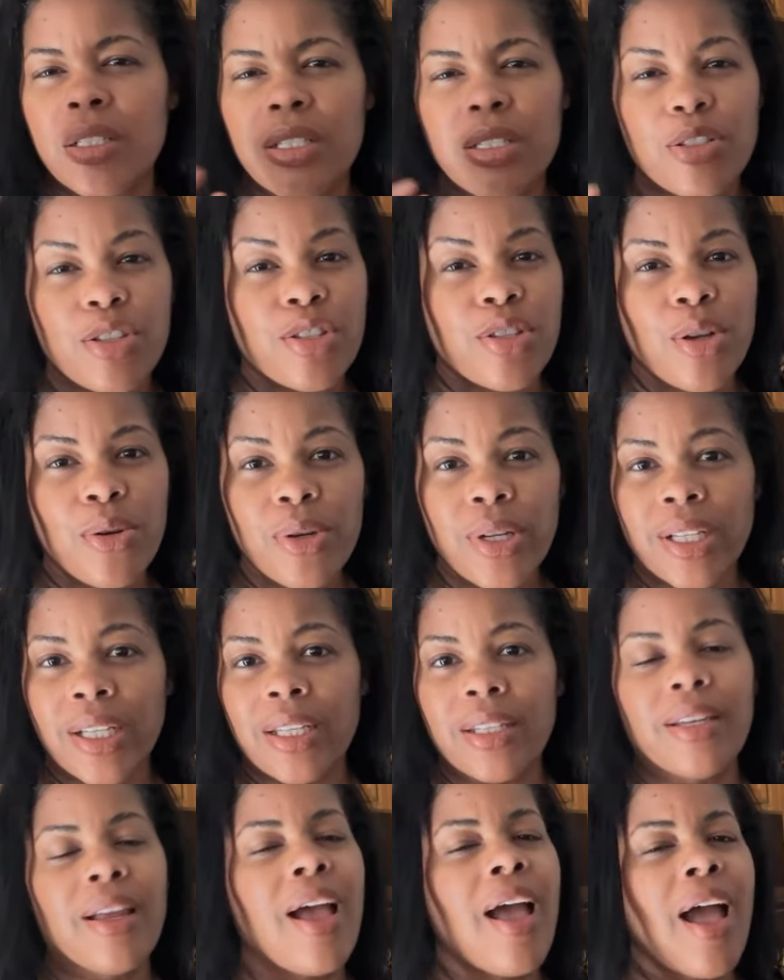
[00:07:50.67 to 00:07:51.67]
So
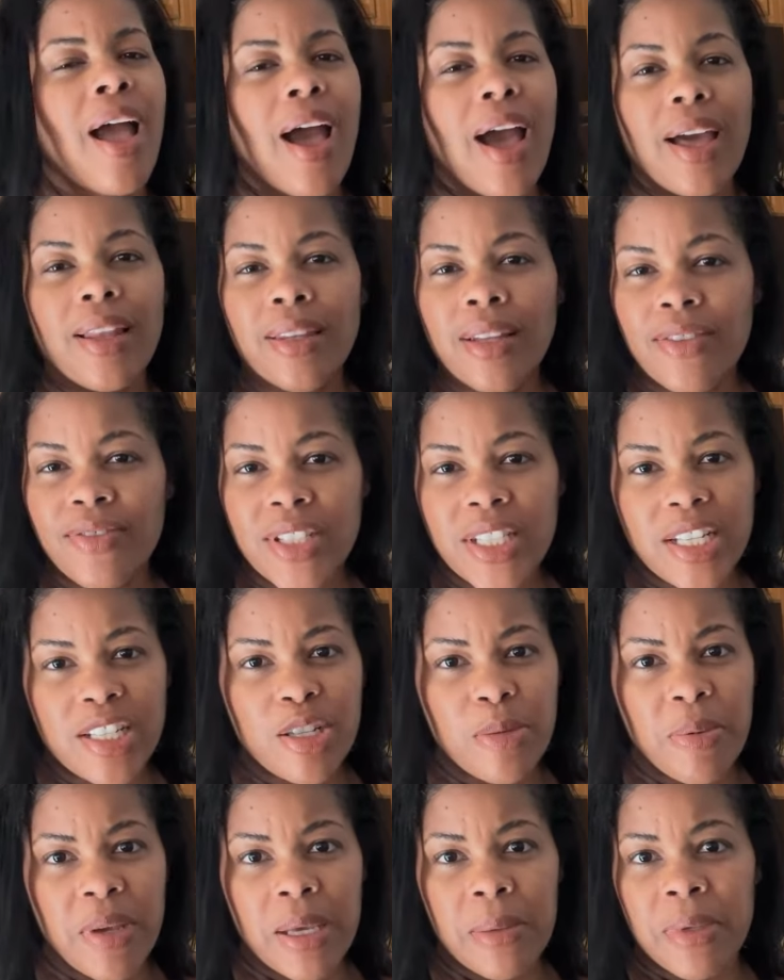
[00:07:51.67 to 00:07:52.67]
good. I love a
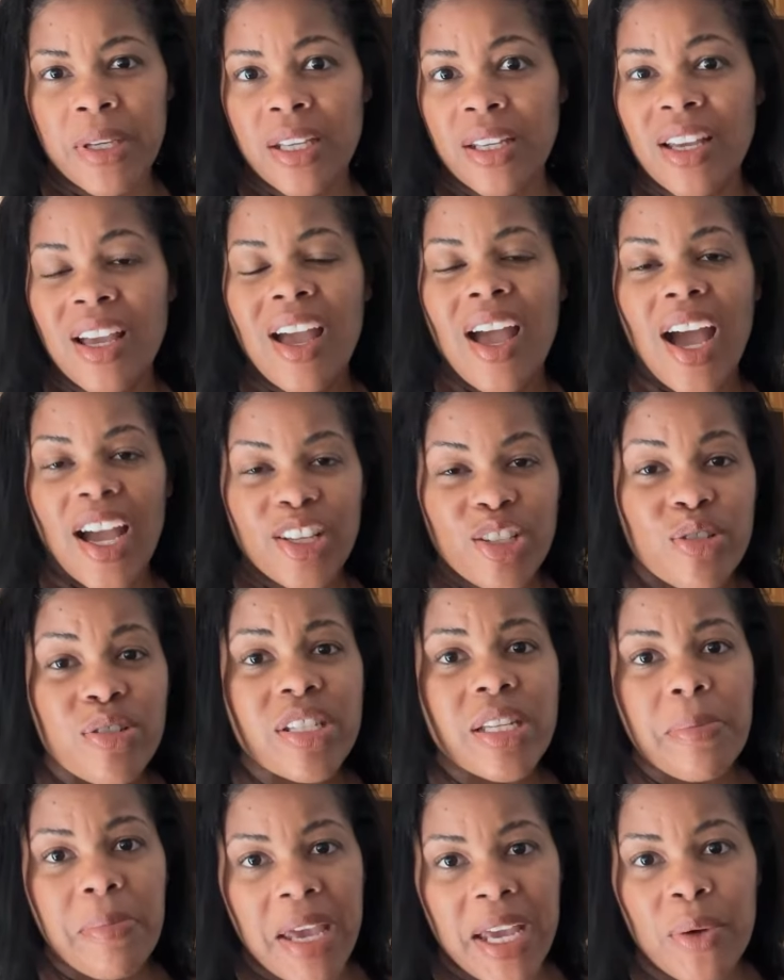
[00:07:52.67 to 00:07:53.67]
Dutch baby. I
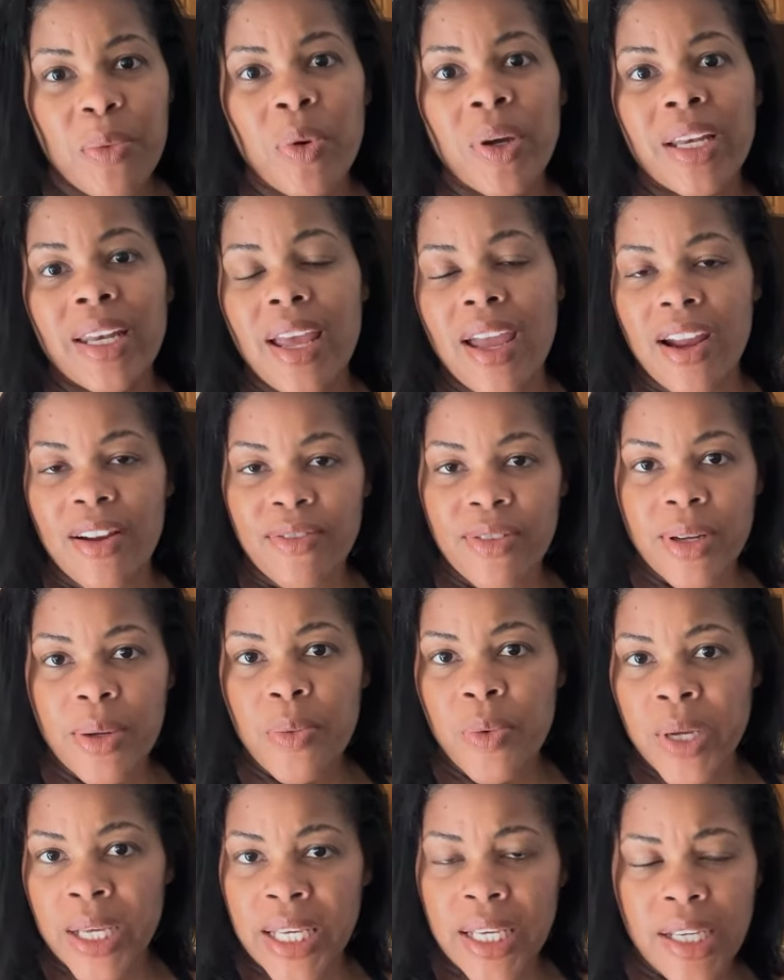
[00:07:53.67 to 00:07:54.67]
usually make one every
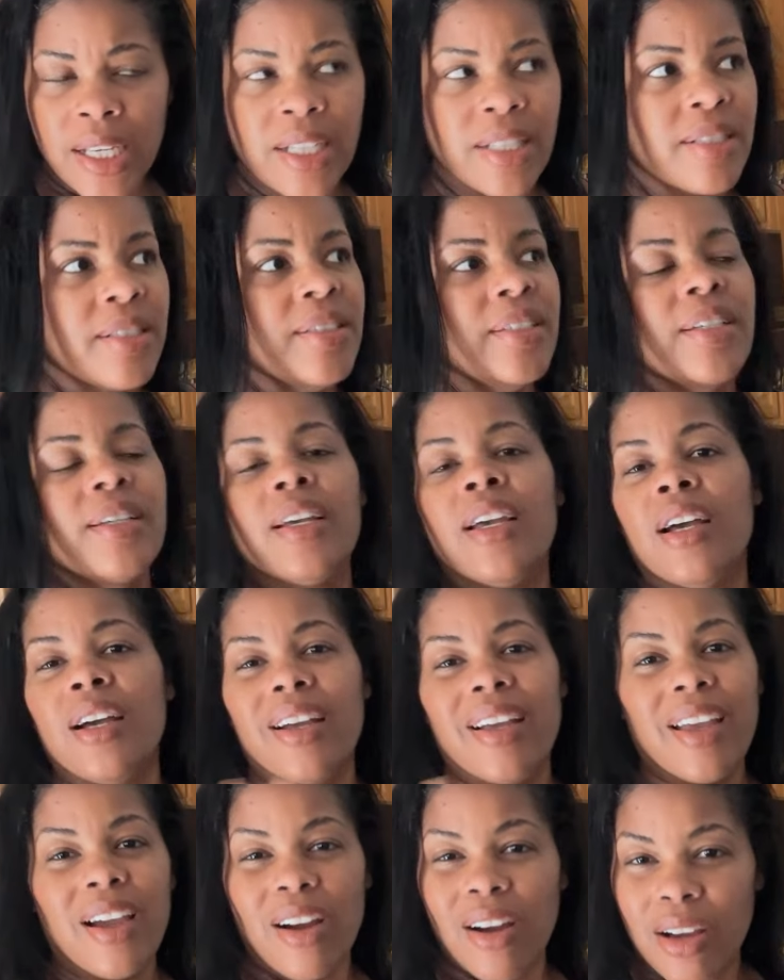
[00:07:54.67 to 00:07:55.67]
week
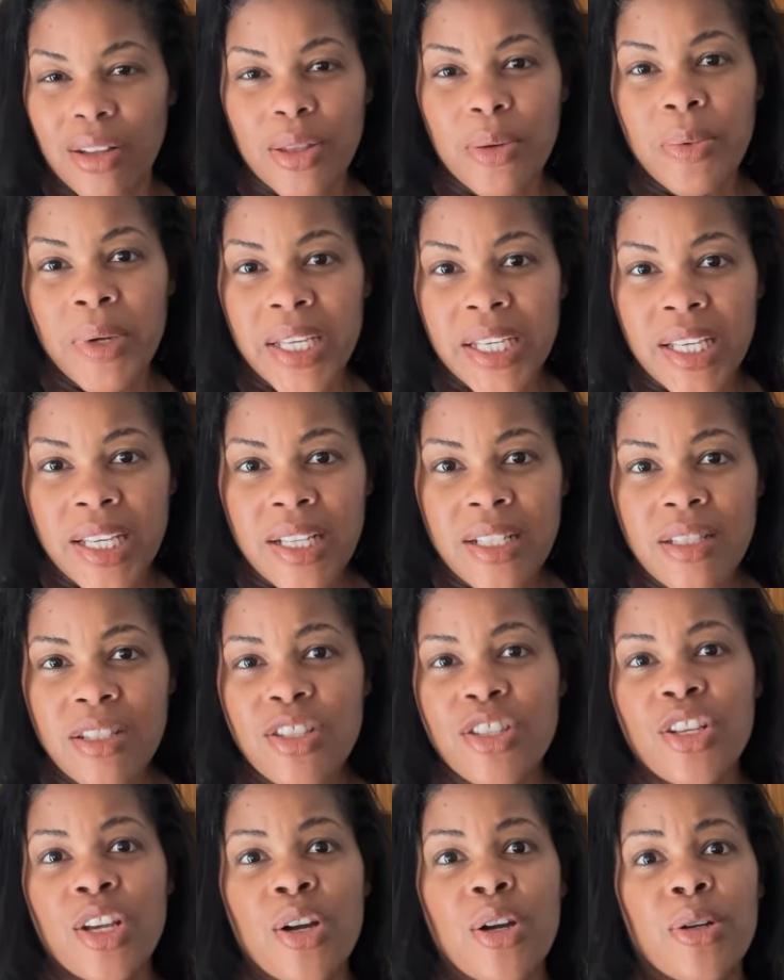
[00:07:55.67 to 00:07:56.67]
on the
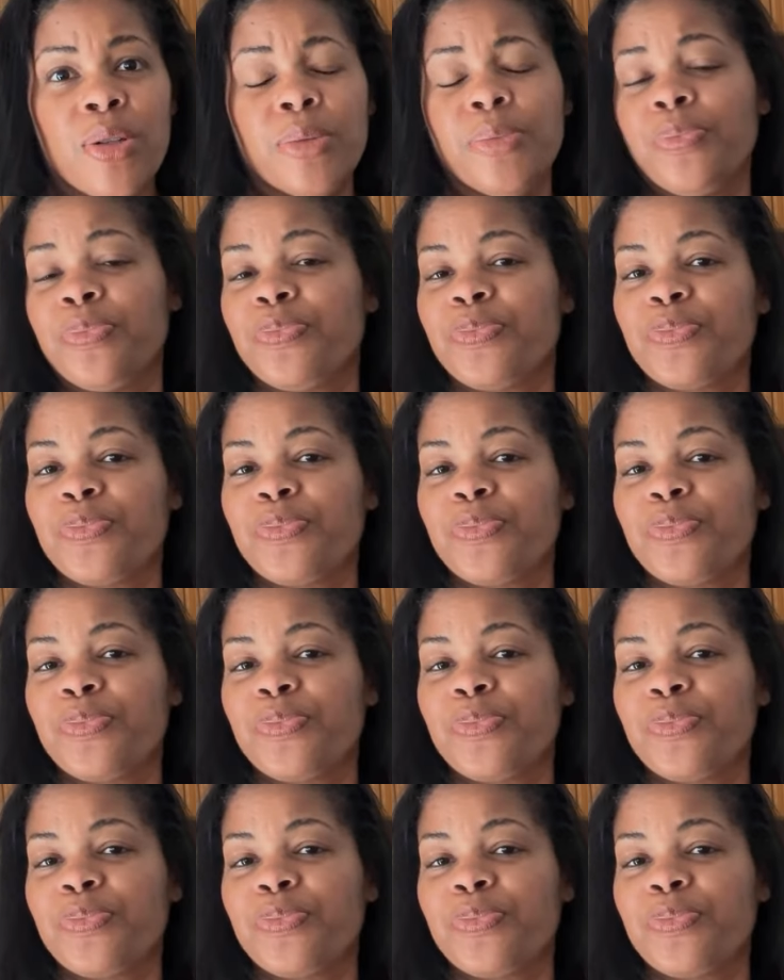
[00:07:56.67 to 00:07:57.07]
weekends, so